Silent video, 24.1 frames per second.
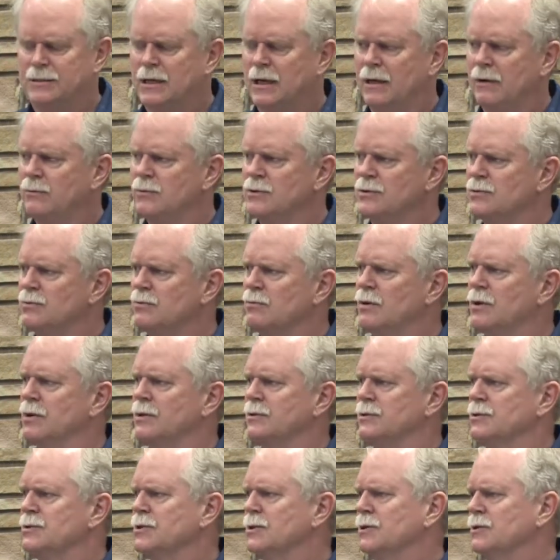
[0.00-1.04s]
I was what
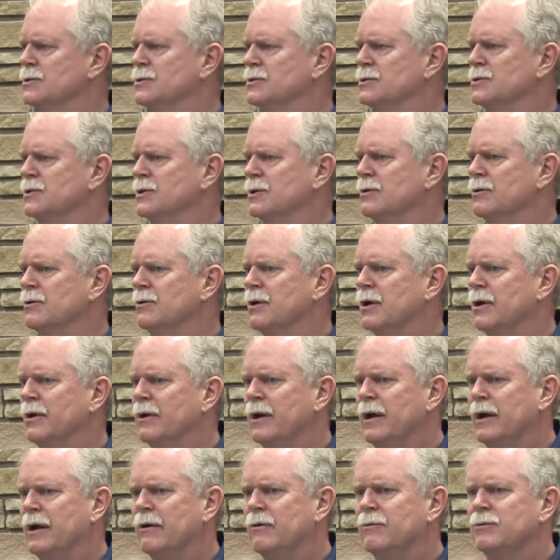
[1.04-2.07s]
is considered an
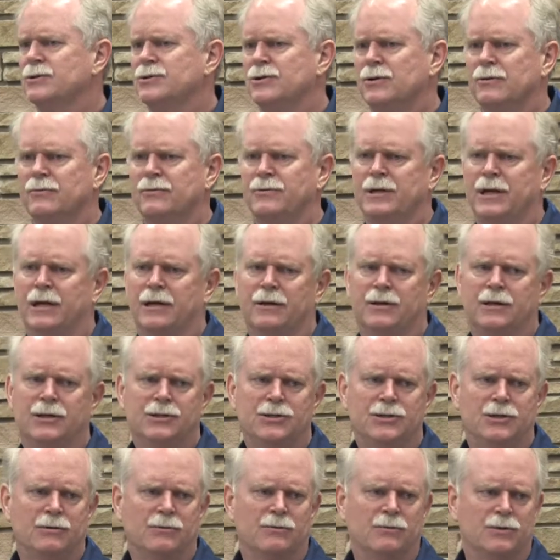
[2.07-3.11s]
Air Reserve
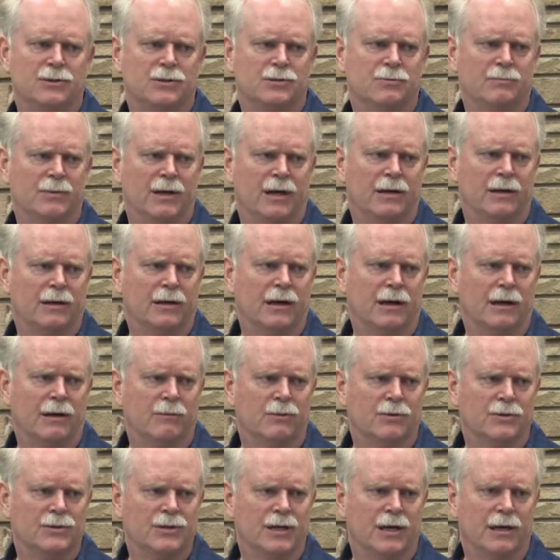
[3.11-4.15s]
technician, which meant I
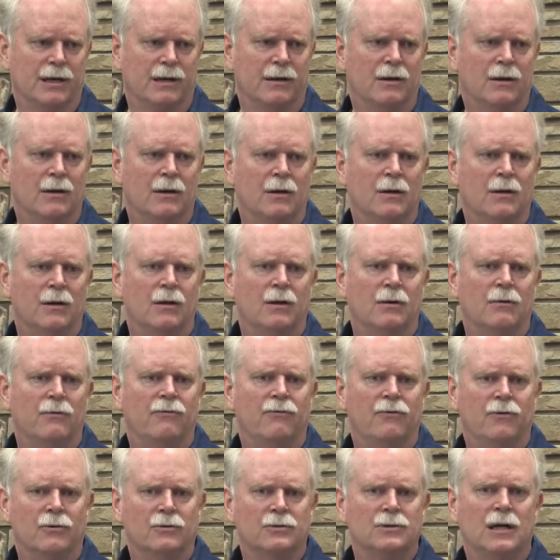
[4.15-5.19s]
was a
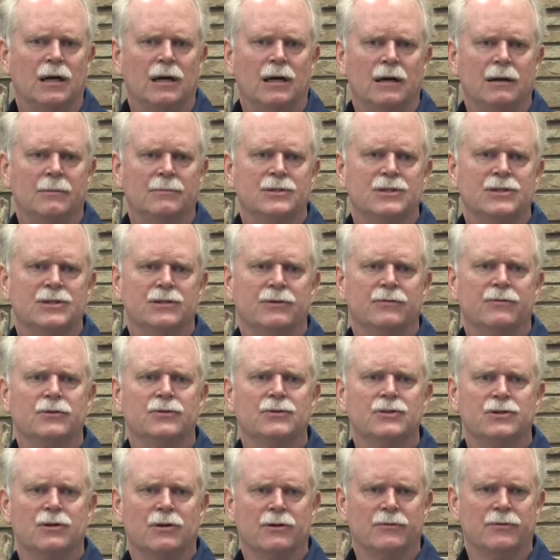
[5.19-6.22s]
full-time civil
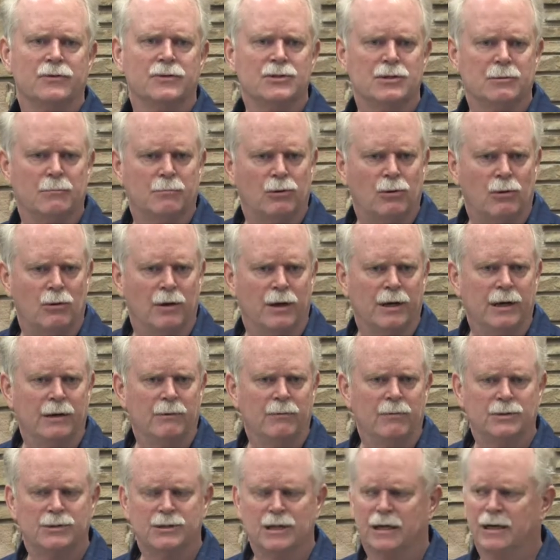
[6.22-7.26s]
service employee,
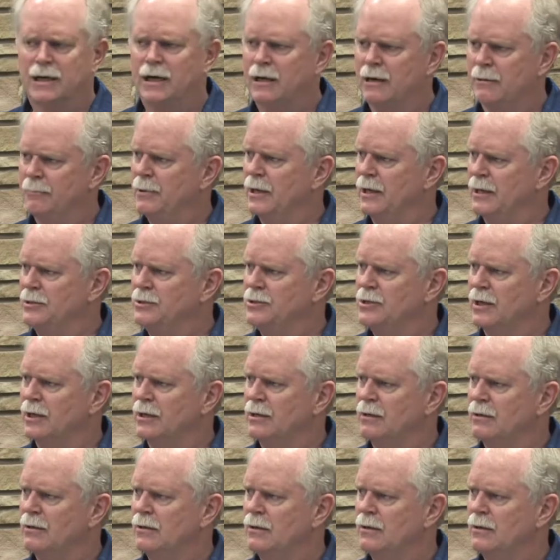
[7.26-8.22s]
which I got a paycheck.